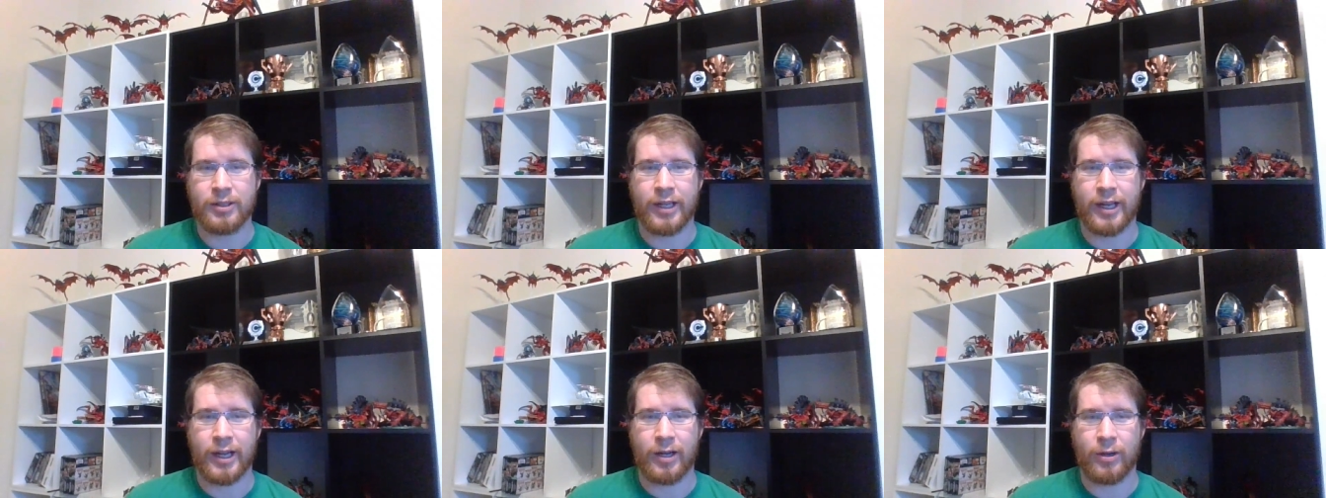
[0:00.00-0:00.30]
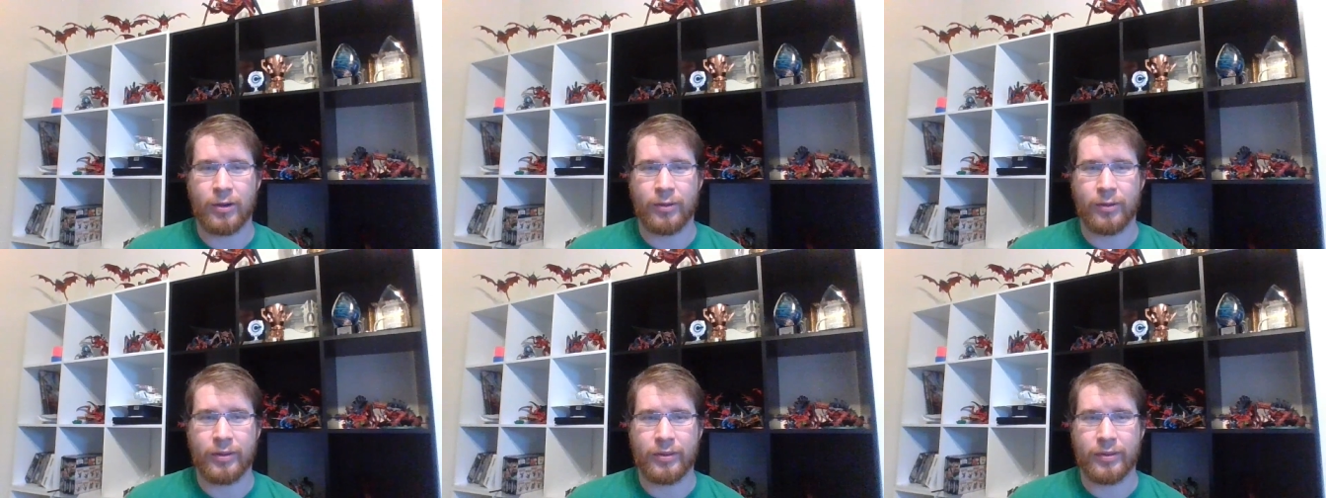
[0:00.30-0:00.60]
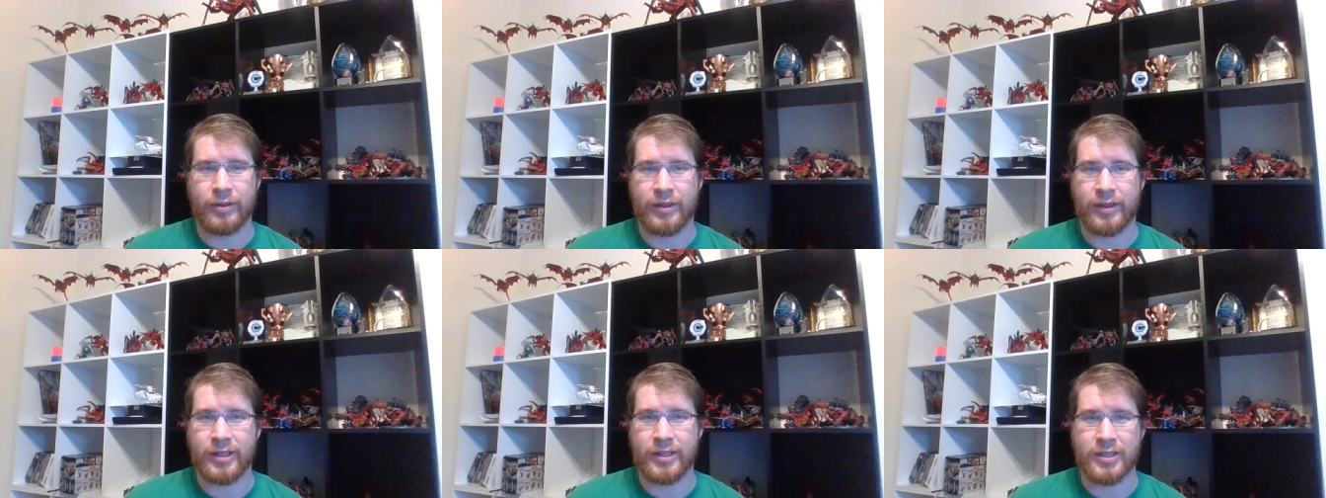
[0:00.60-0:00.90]
Now,
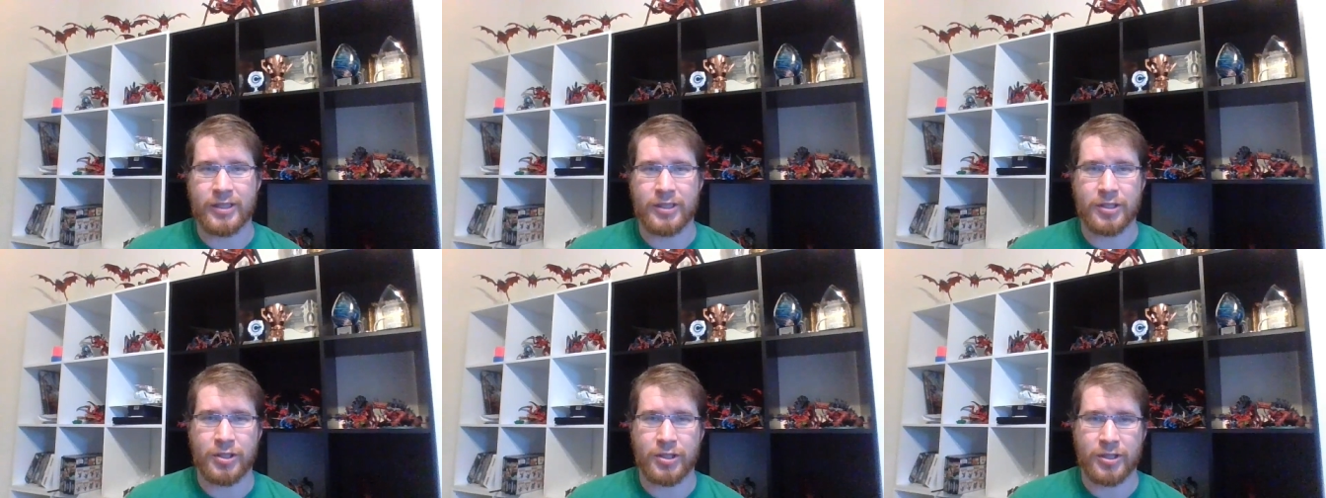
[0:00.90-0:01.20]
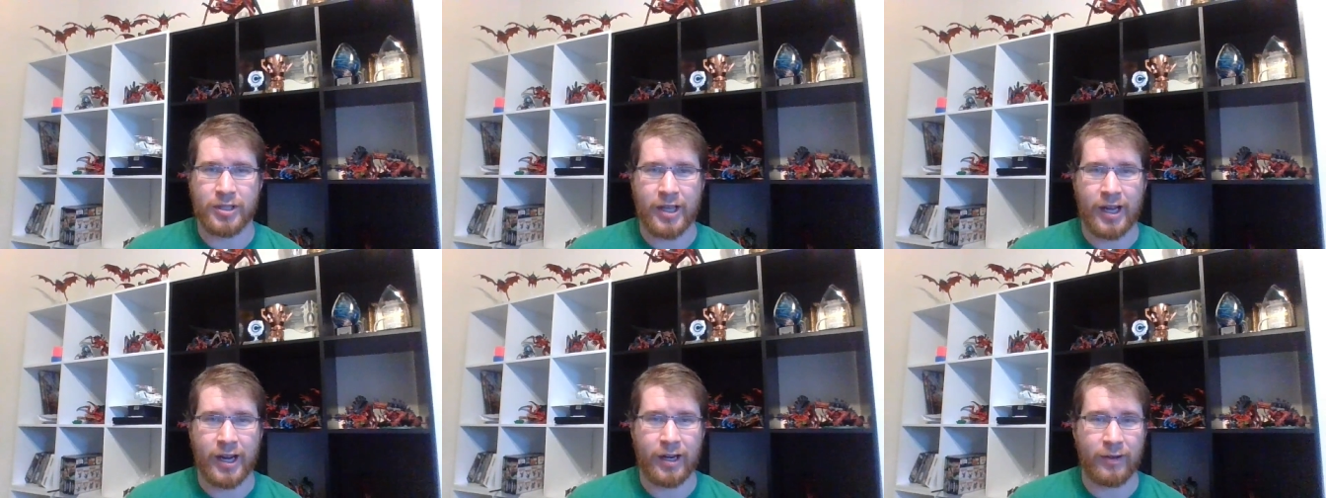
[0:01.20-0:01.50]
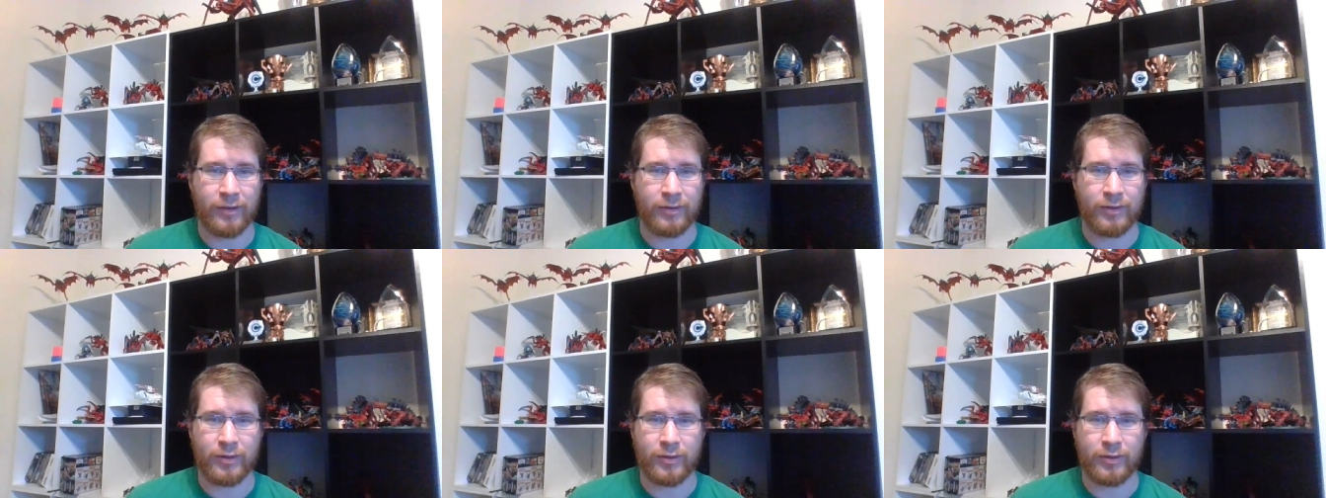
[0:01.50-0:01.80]
this is just kind
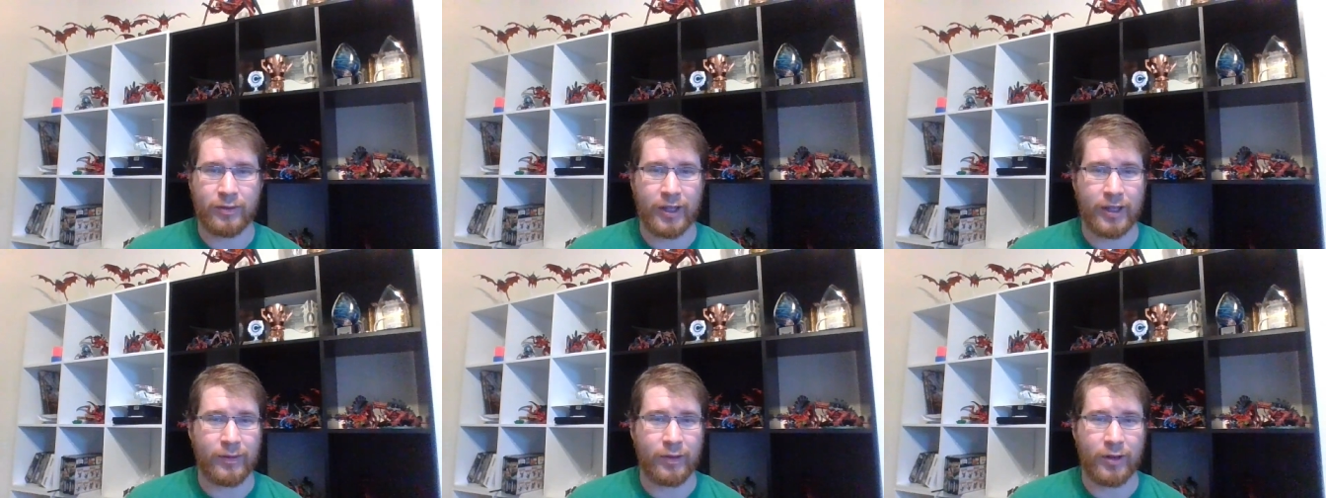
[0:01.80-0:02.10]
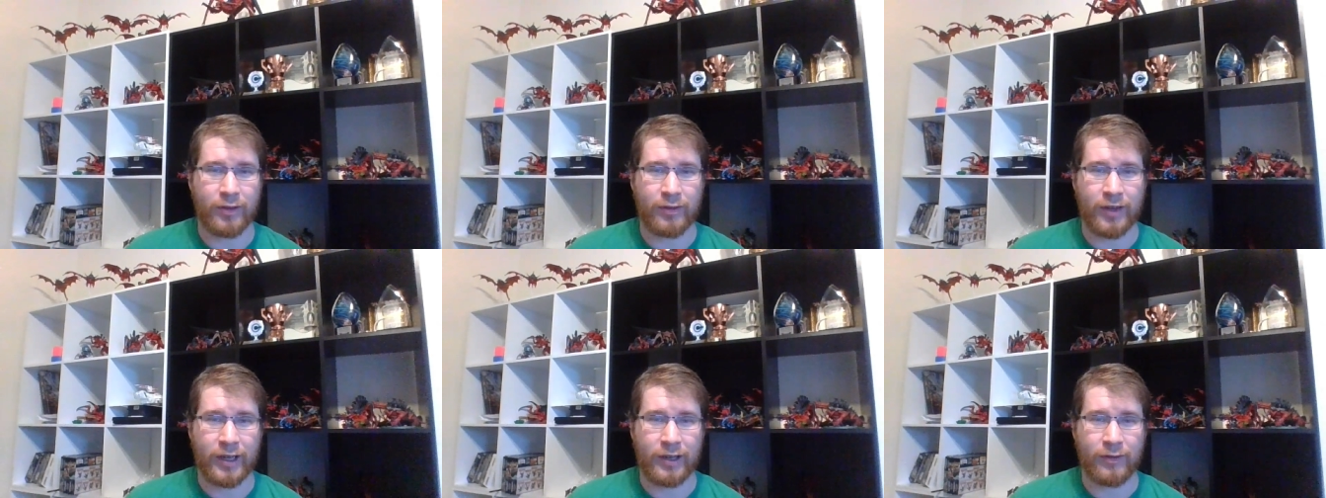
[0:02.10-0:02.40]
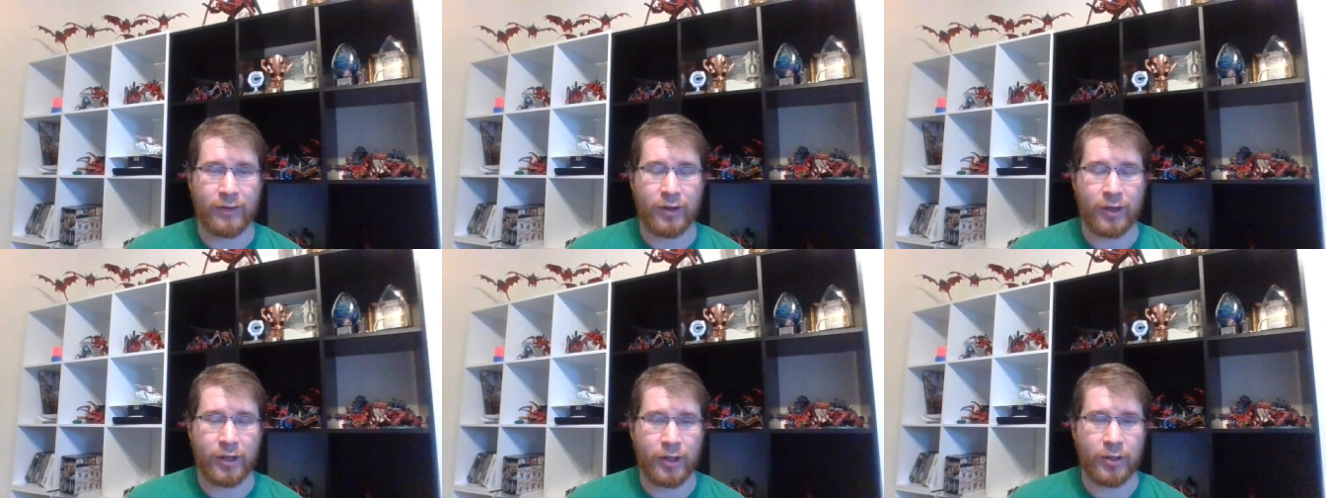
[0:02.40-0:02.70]
of flavor effect
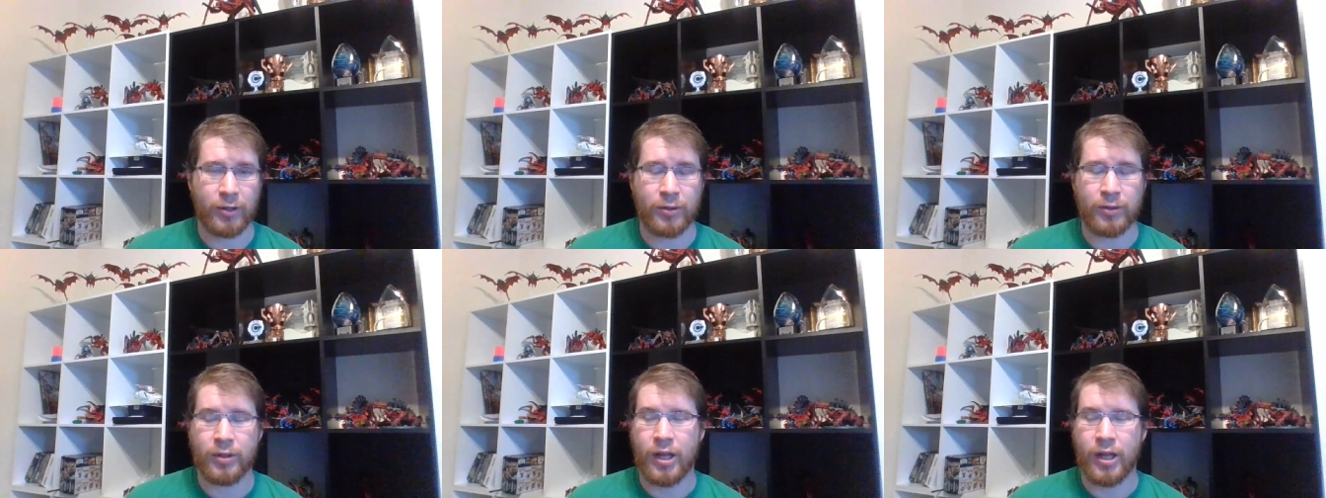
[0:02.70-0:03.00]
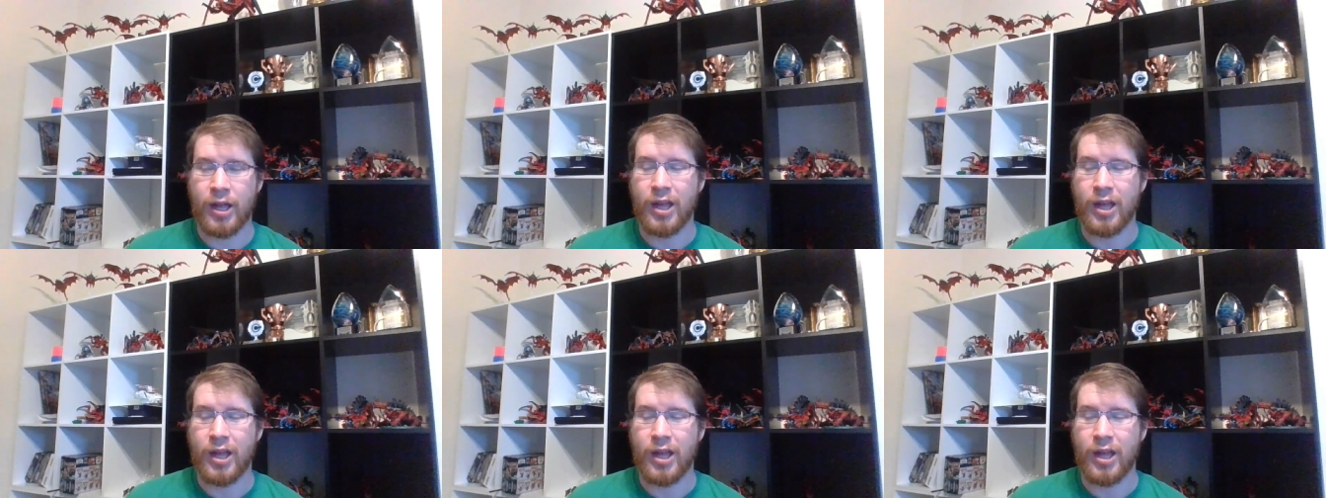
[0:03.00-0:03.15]
for you,